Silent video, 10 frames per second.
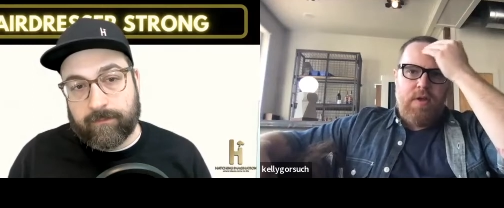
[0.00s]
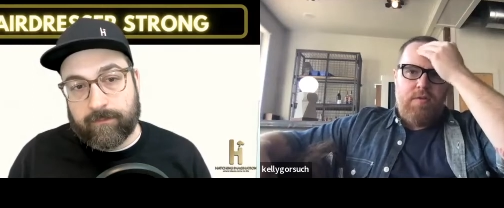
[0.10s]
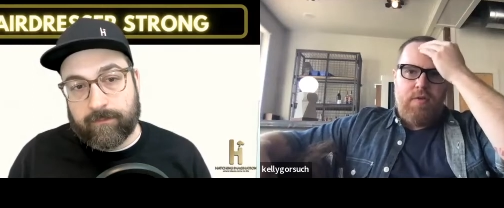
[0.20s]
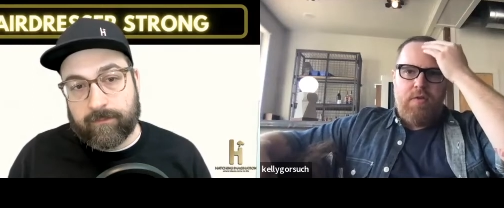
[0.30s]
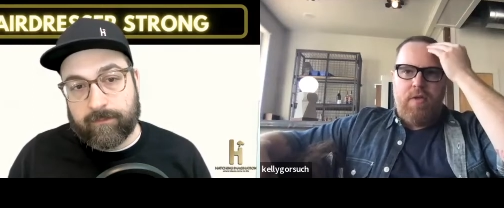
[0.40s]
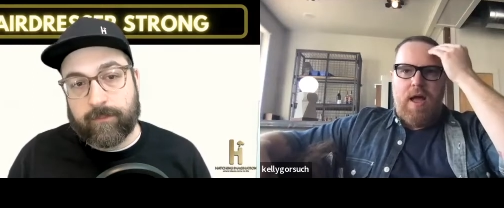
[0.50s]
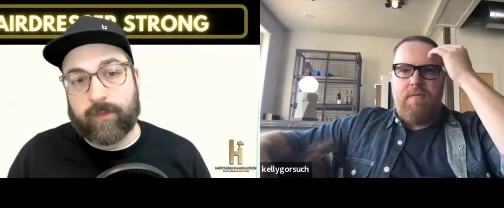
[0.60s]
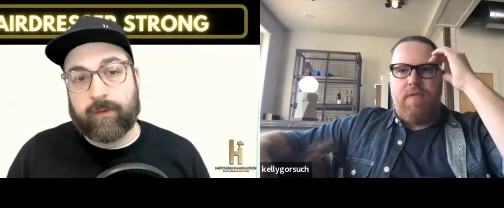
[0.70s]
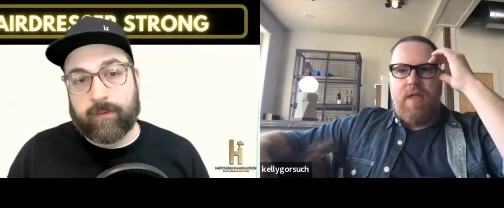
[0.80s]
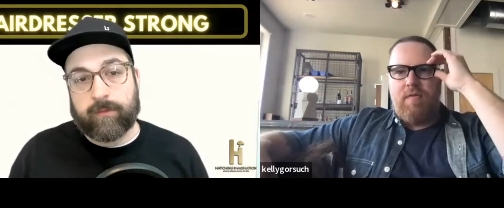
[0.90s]
Speaker 1: So
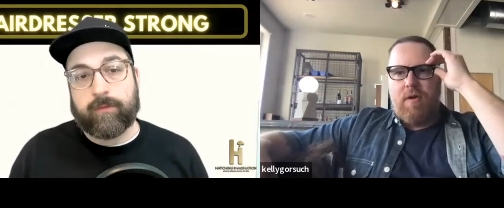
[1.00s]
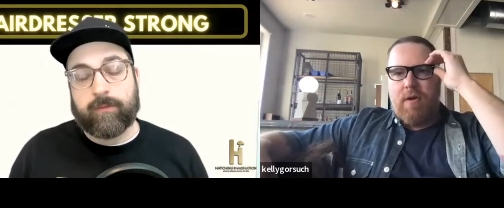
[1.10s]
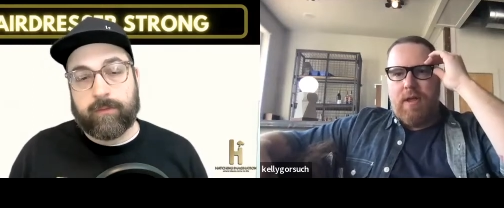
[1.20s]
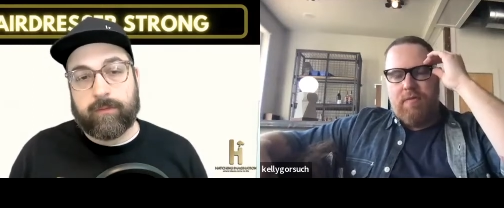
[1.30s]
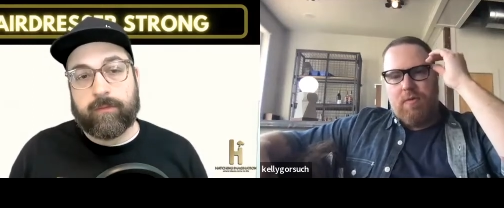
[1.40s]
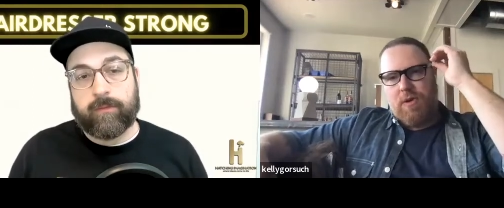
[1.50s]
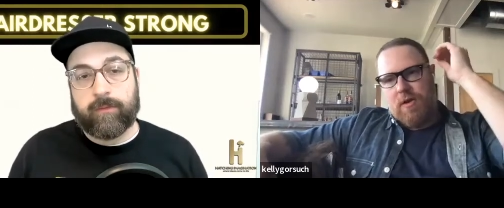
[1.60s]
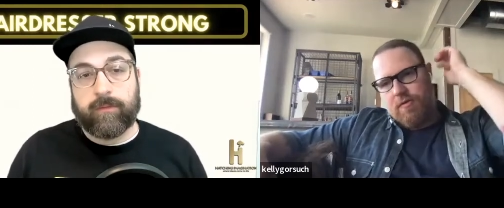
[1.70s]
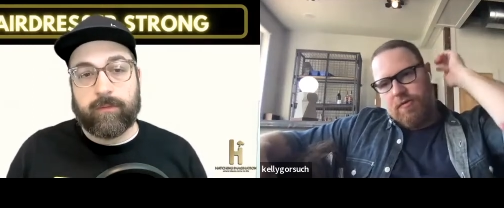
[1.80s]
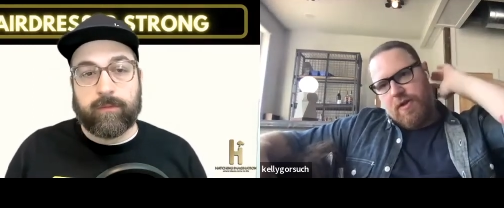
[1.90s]
I've never, even when I
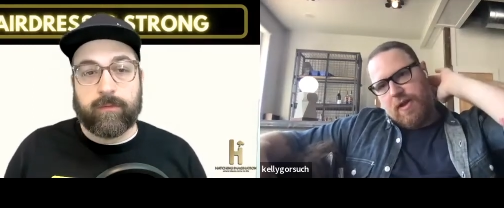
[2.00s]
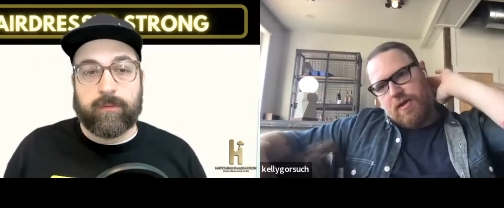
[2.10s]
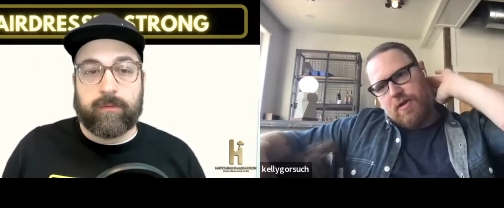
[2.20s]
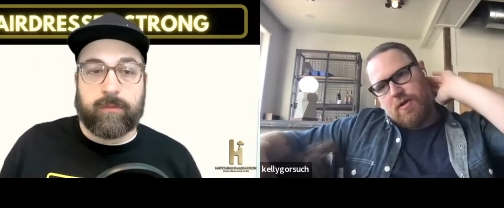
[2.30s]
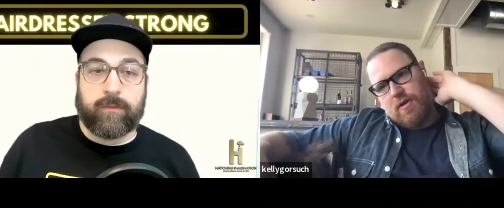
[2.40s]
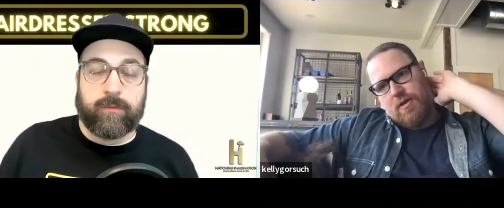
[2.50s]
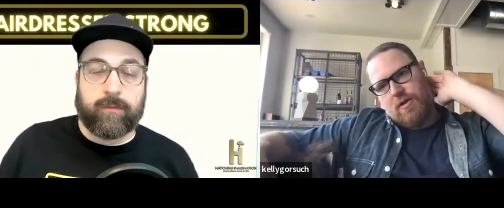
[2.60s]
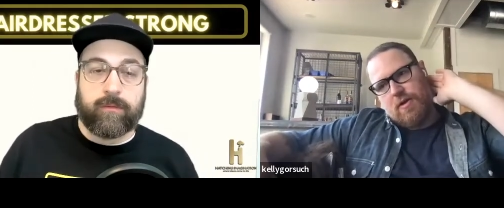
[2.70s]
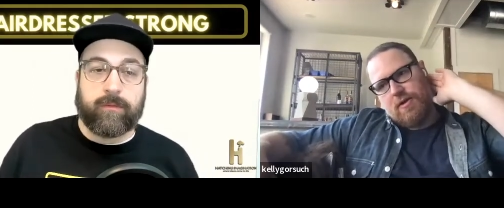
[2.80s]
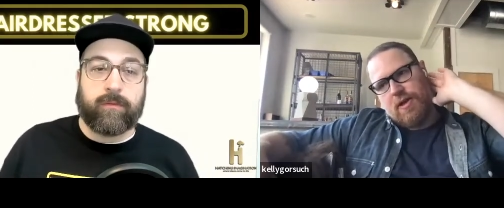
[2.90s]
was like a, a
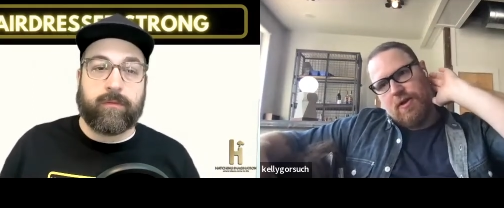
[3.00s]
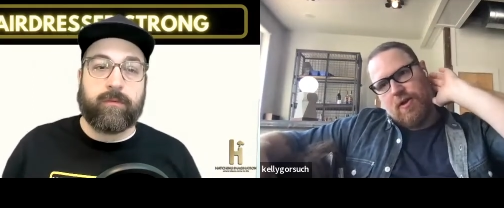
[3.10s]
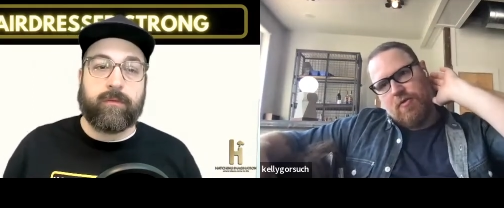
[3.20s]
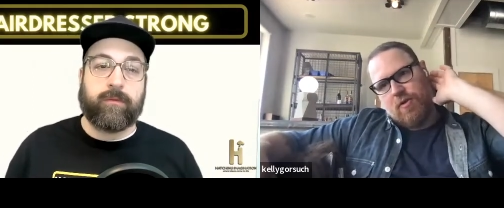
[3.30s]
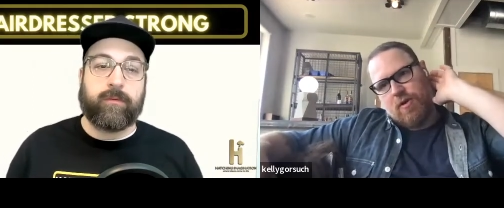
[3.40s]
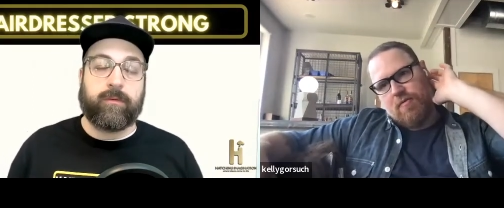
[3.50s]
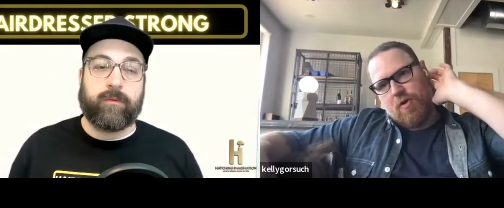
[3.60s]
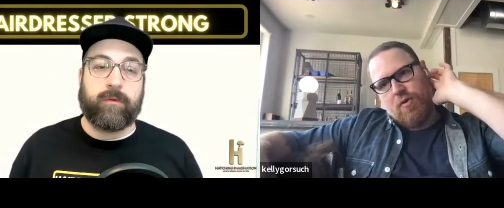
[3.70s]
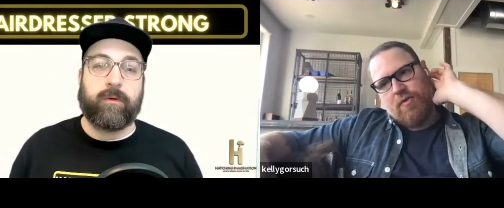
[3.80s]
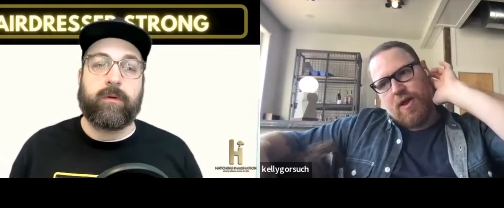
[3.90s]
young teenager, I've
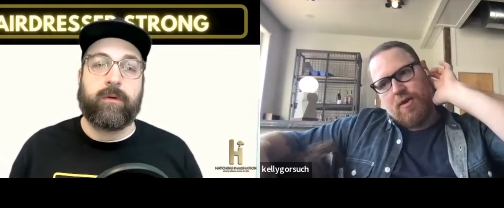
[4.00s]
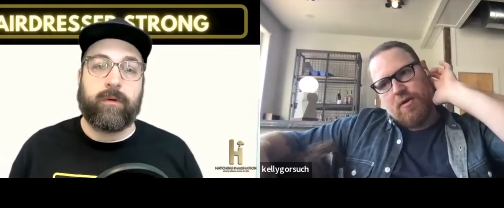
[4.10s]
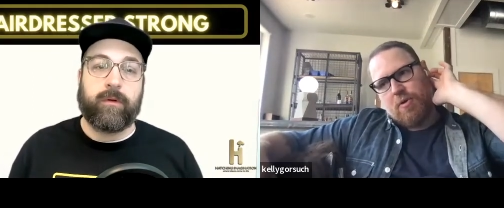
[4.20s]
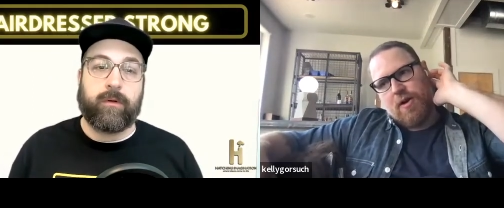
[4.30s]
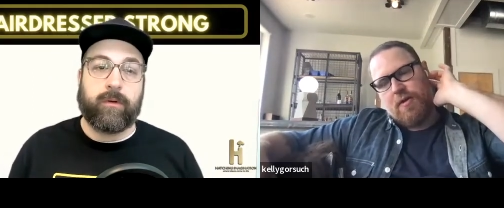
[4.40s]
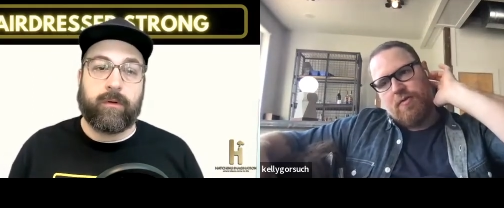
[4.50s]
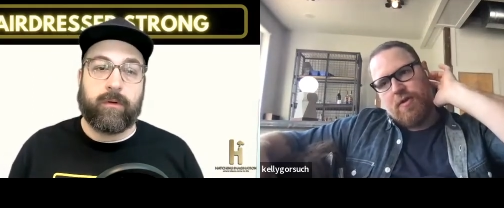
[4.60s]
always had an apprentice.